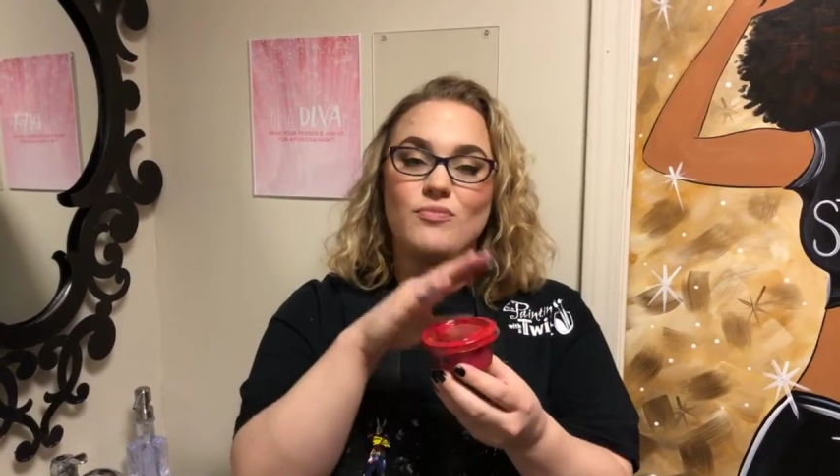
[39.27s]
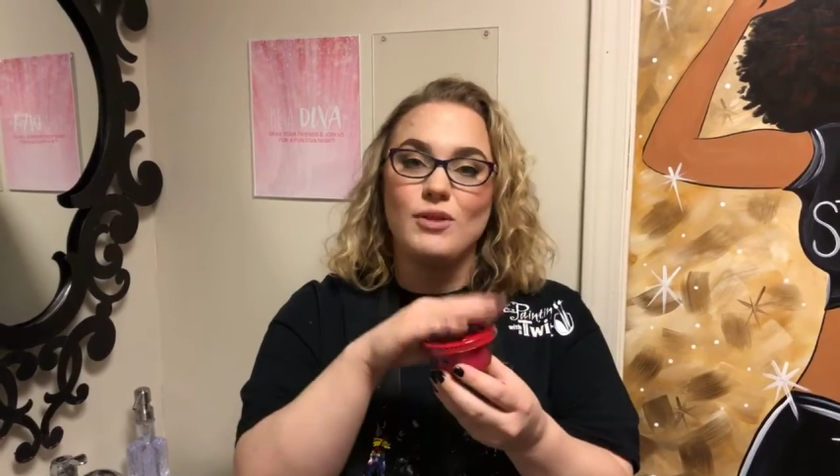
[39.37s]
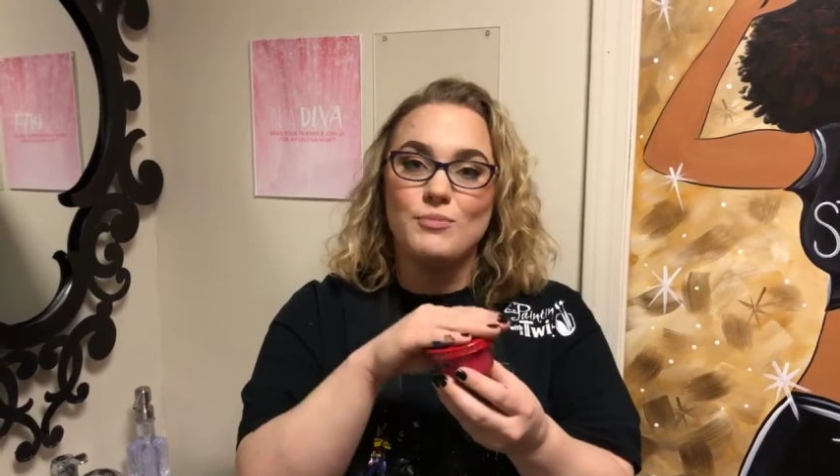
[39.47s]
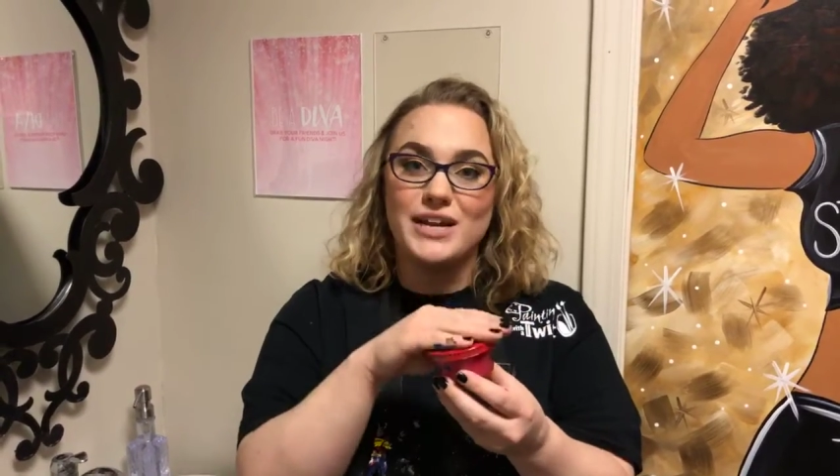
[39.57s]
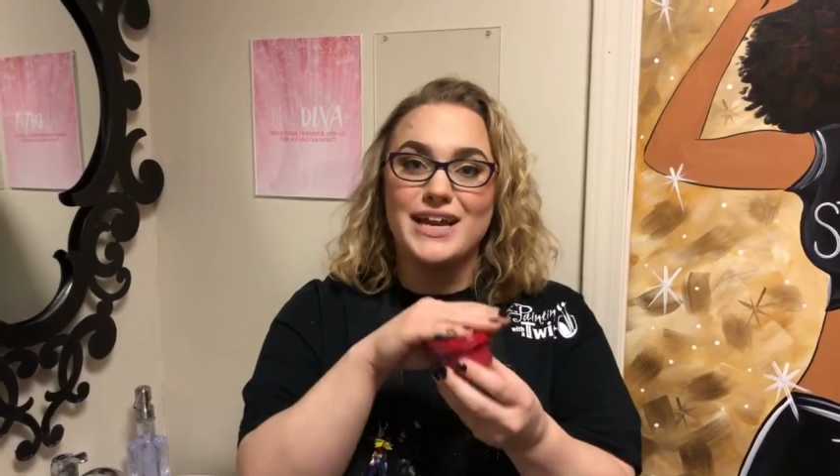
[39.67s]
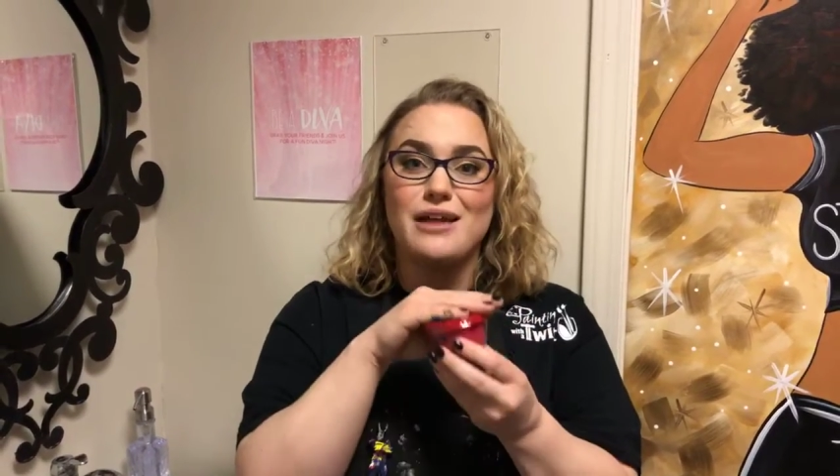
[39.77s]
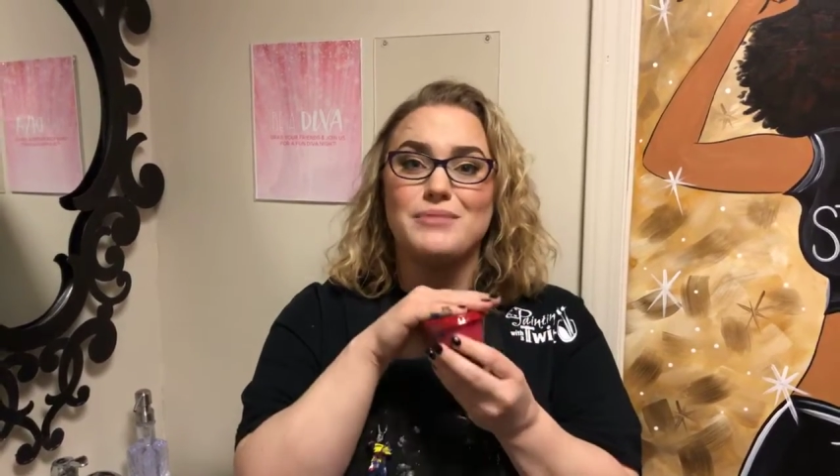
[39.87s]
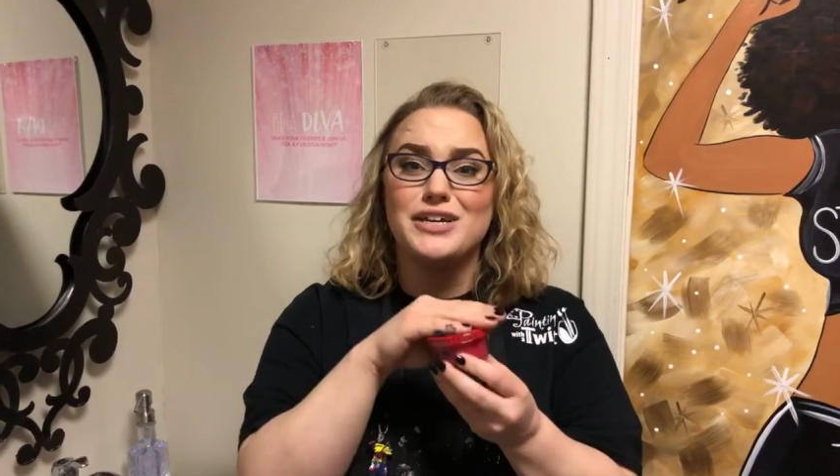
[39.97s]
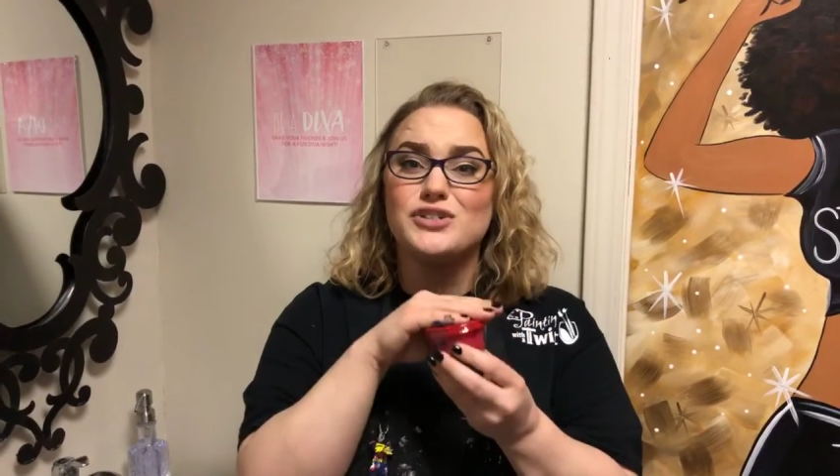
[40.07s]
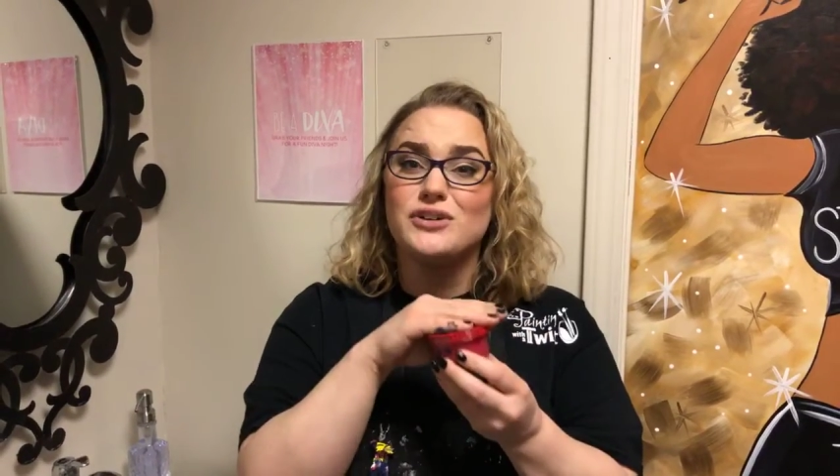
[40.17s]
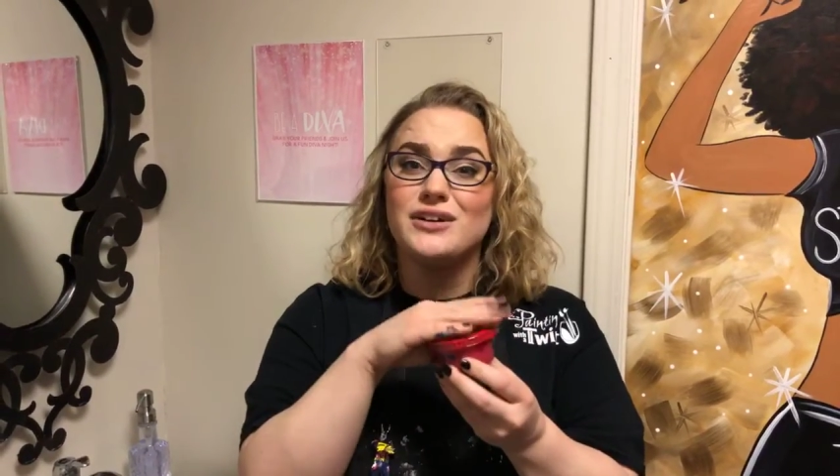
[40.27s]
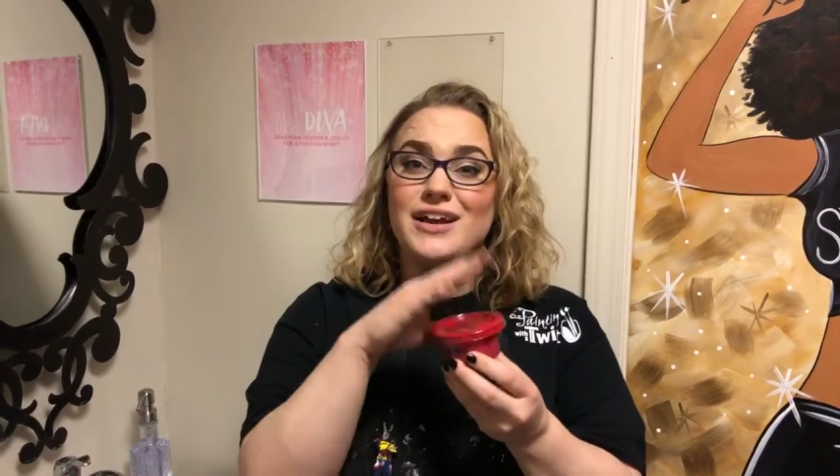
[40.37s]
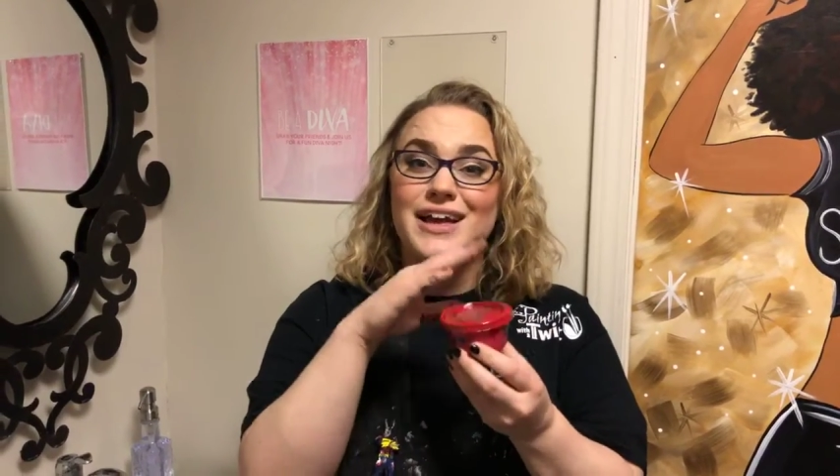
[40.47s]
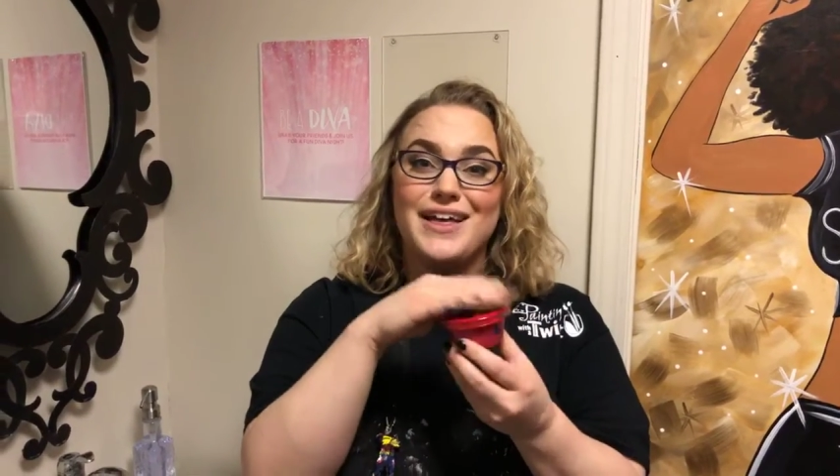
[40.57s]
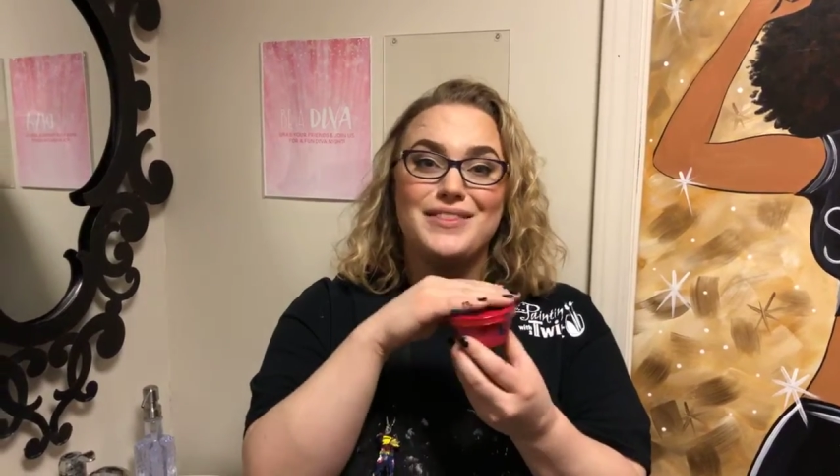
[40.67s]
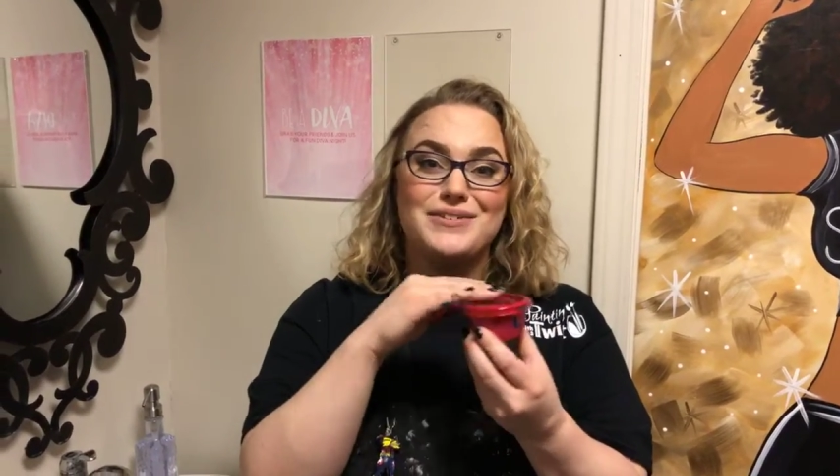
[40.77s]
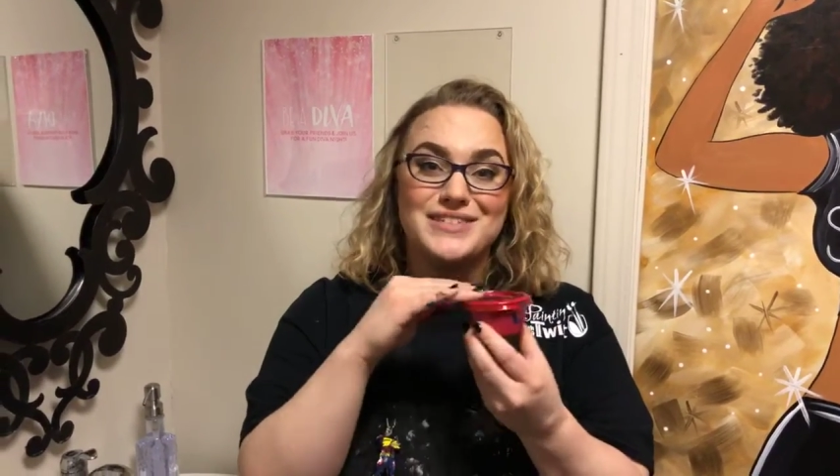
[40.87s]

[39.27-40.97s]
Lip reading: But again, make sure those